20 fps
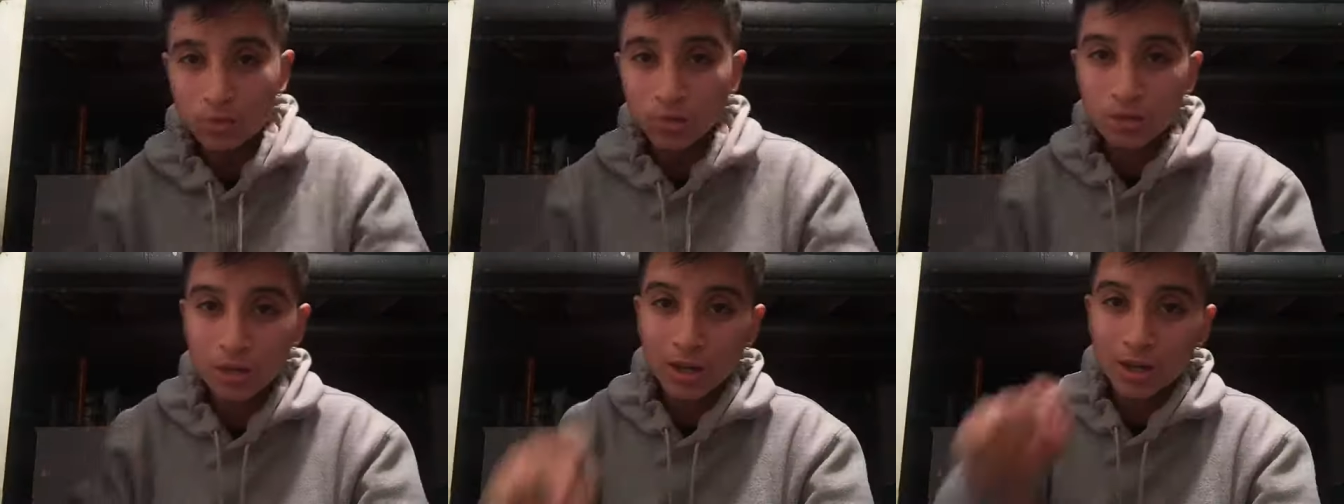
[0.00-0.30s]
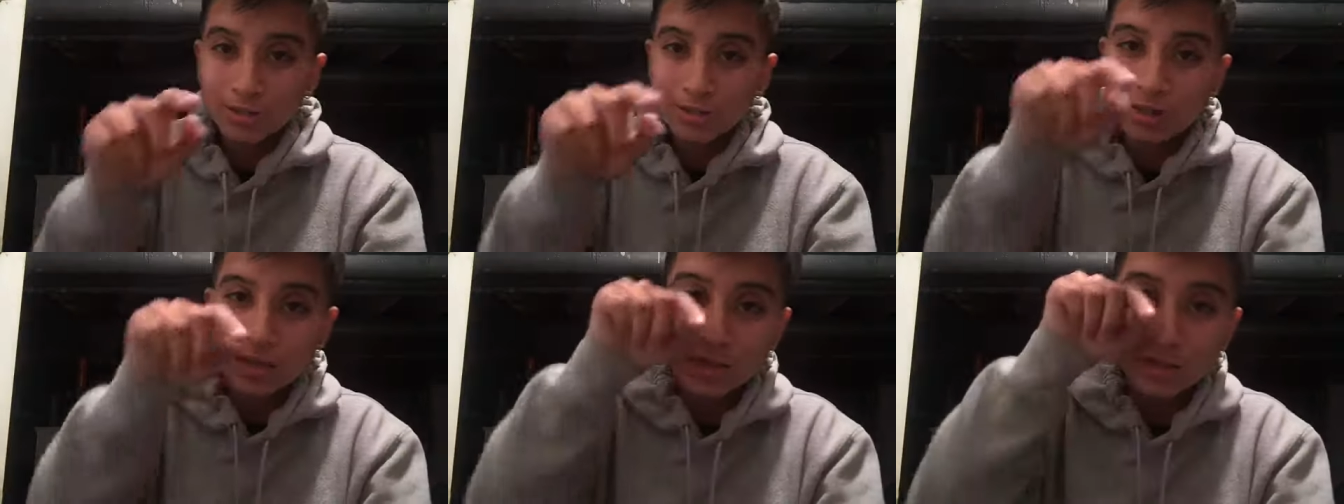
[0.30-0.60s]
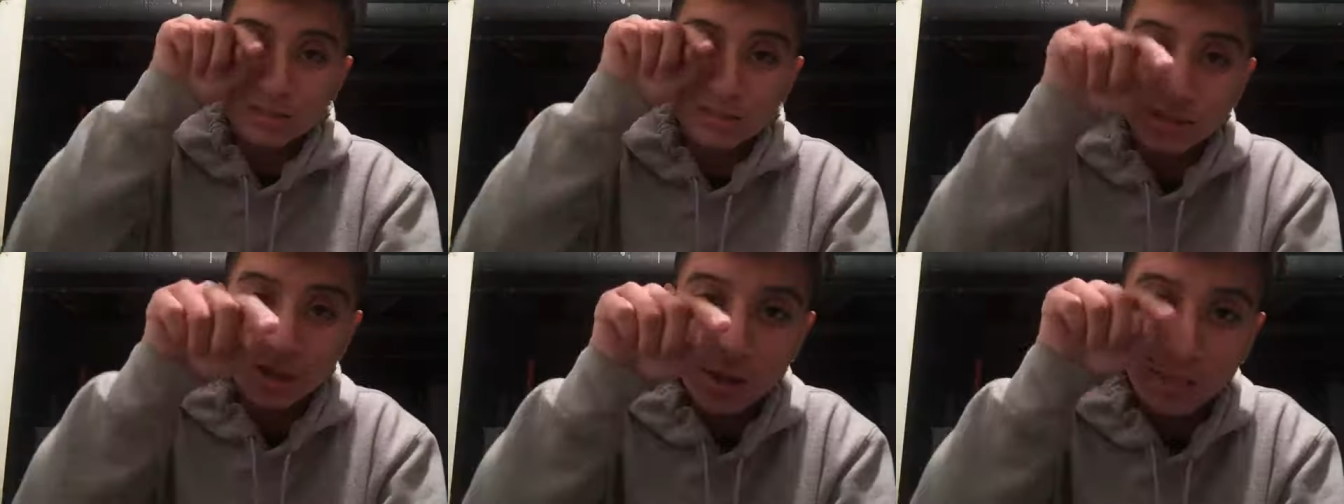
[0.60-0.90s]
You guys
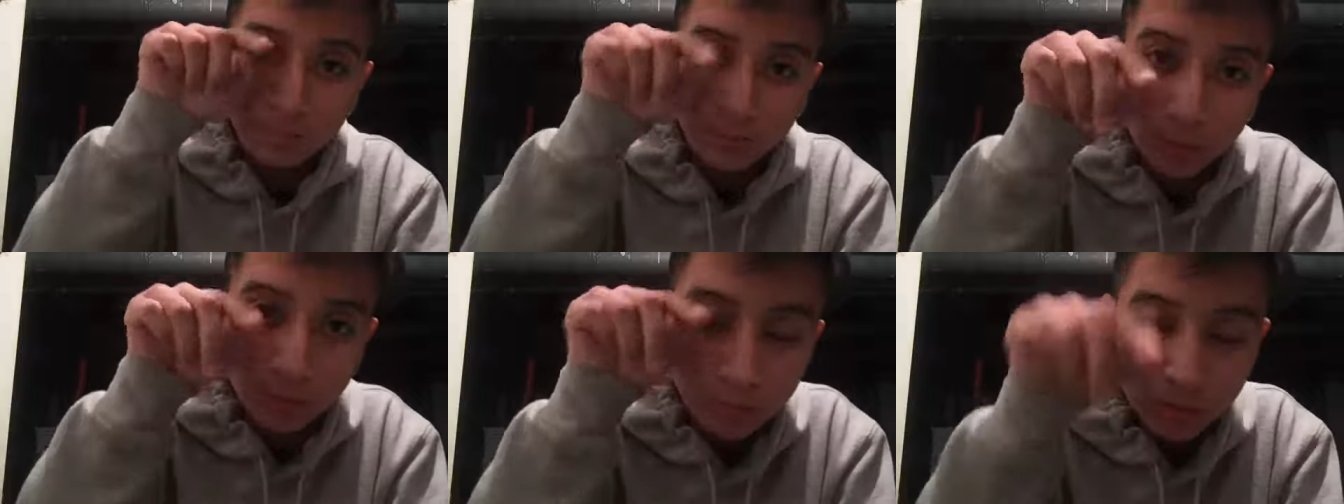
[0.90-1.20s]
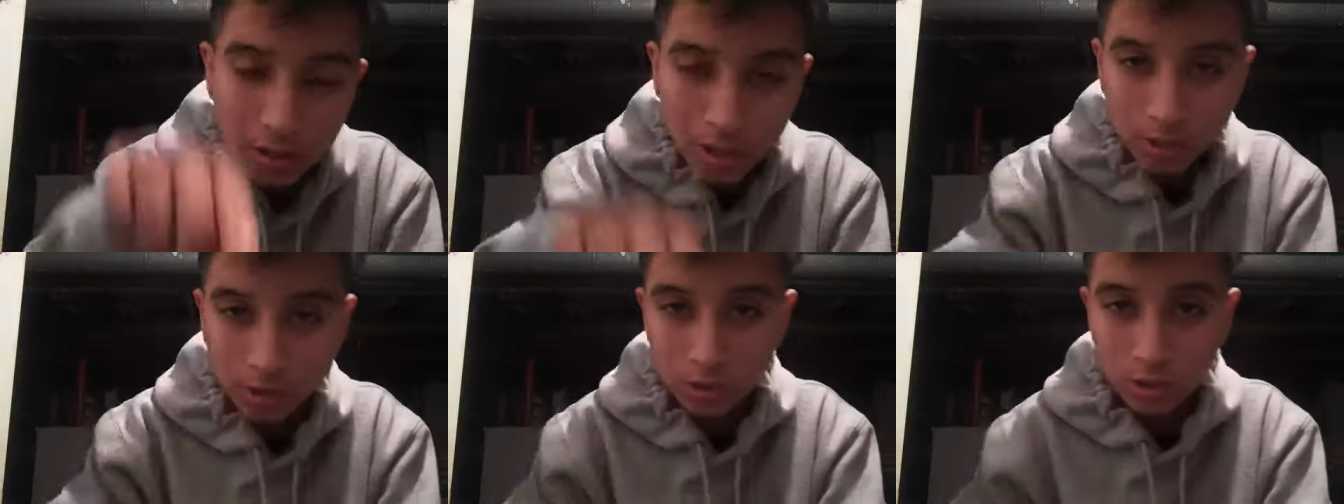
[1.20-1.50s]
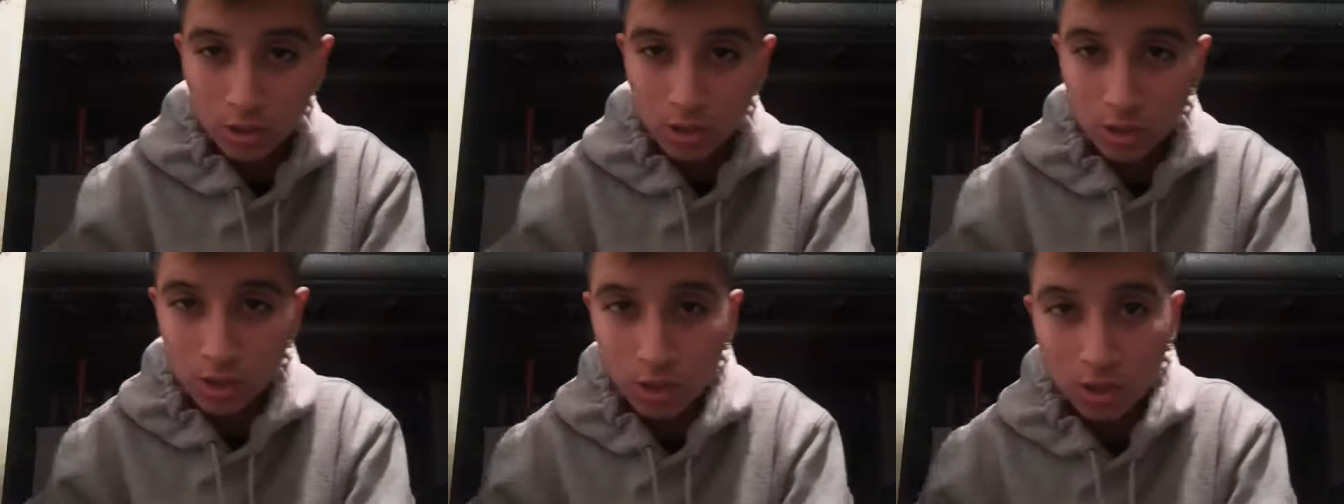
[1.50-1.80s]
gotta stop doing that
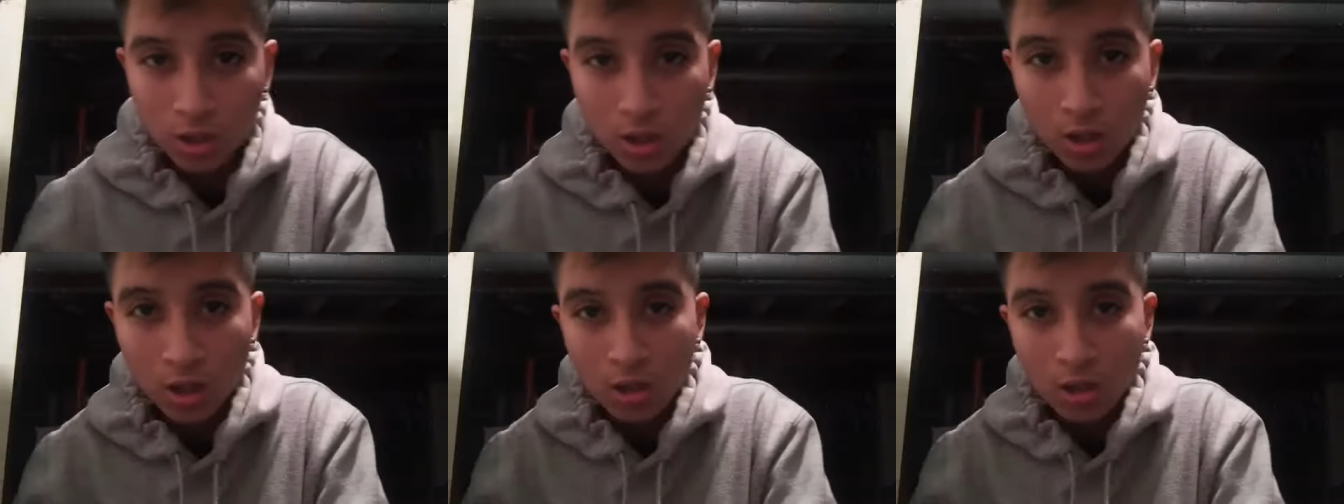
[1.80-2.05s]
shit.